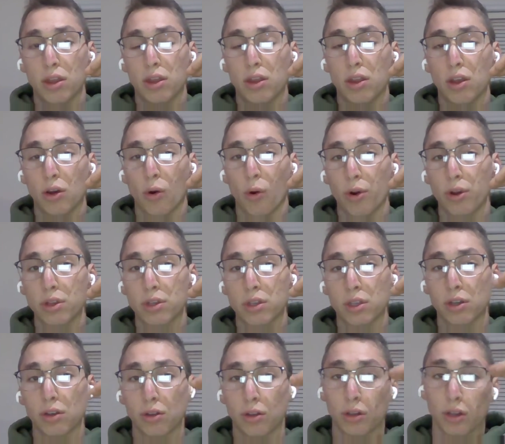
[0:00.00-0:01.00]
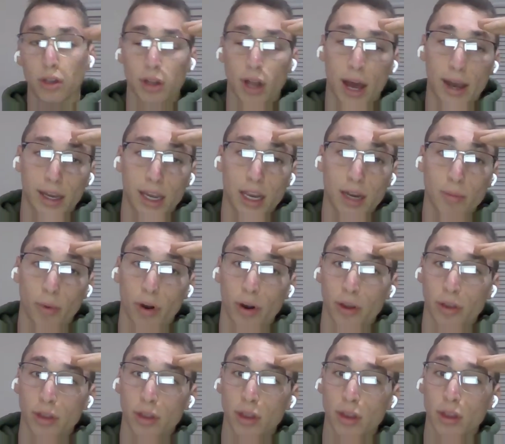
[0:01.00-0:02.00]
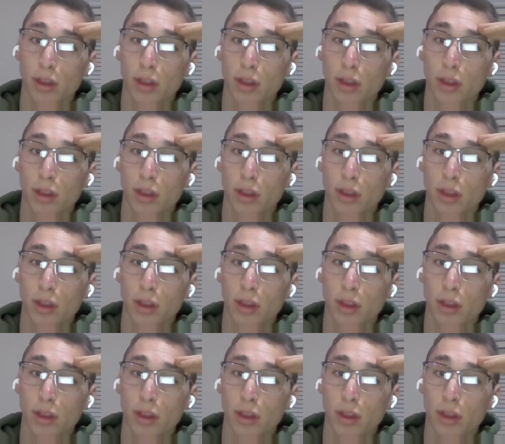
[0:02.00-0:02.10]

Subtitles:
According to Lockheed Martin,